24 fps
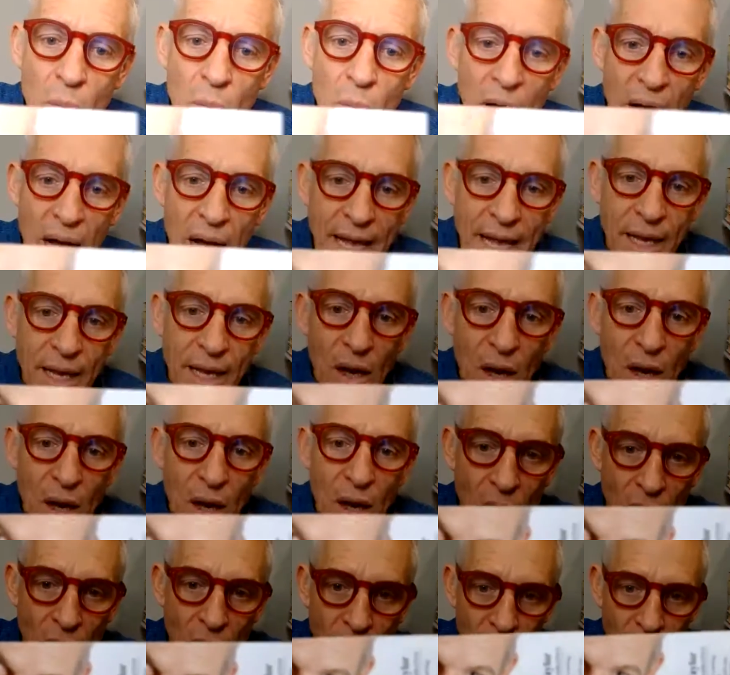my
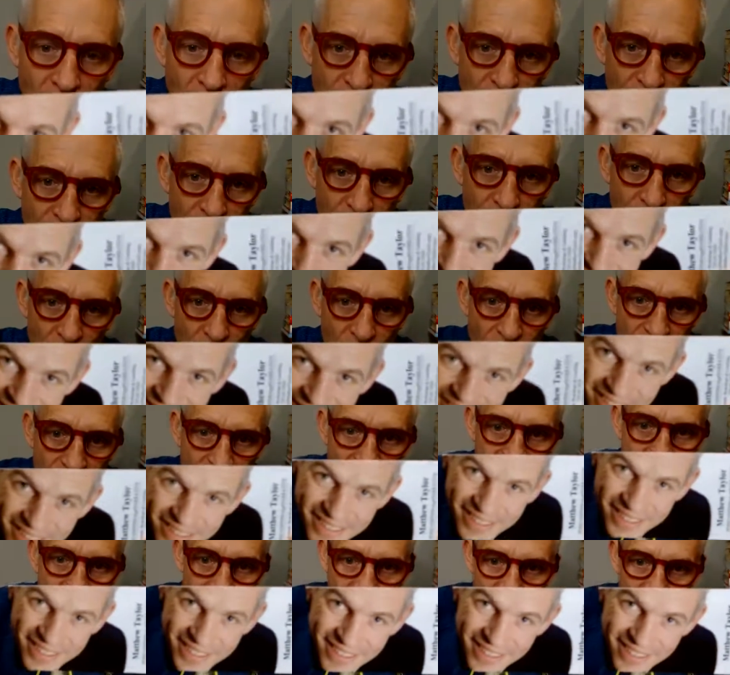gosh, your
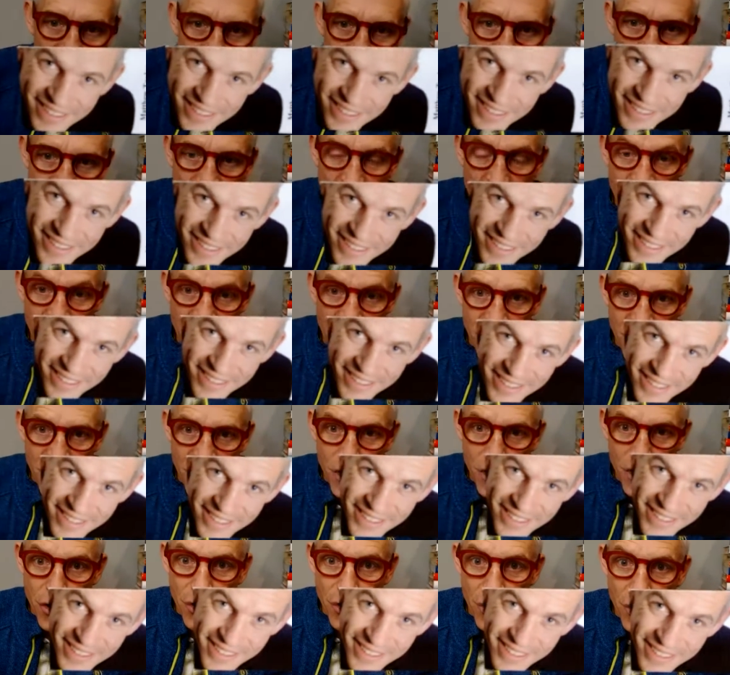face is
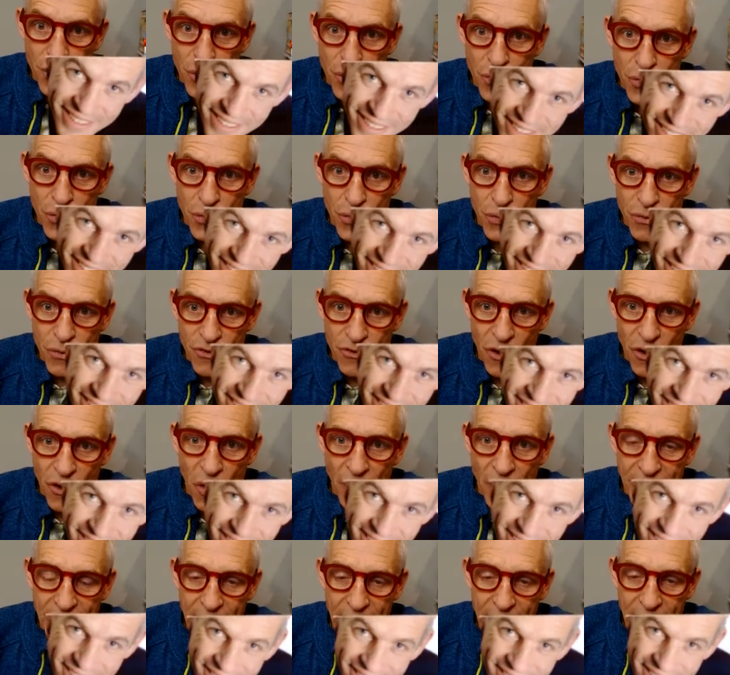huge
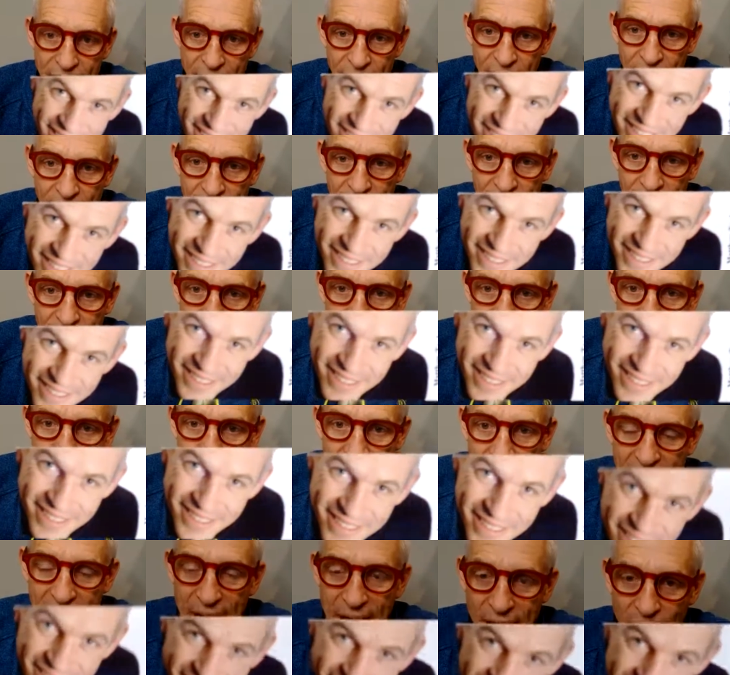on it.
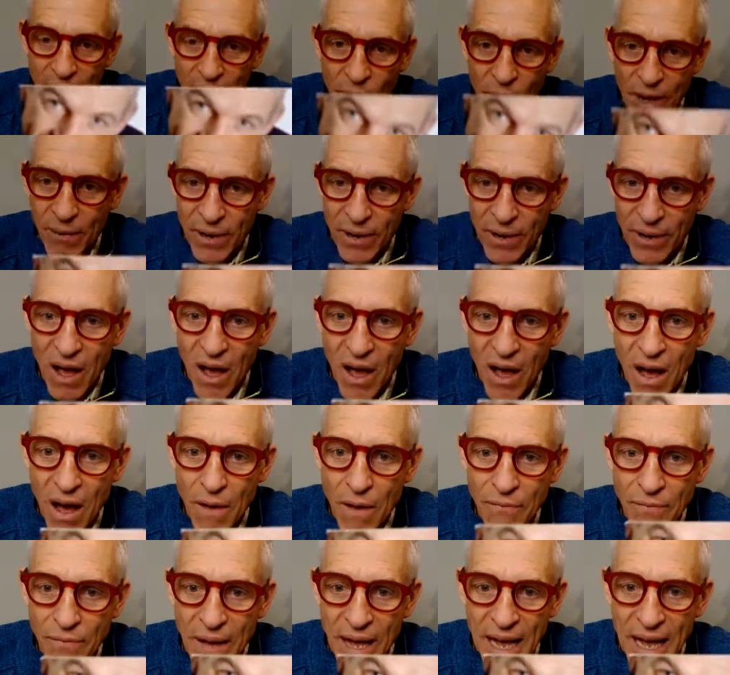And we would
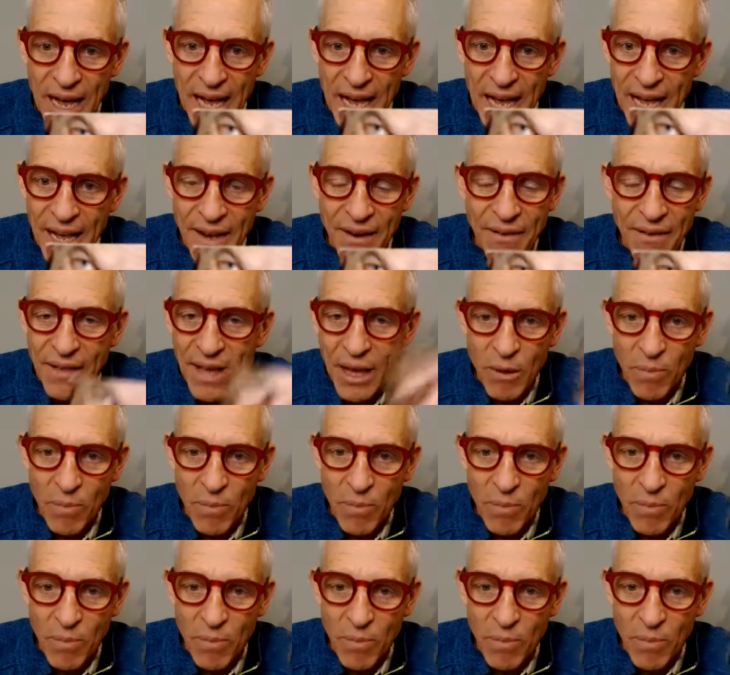laugh, and they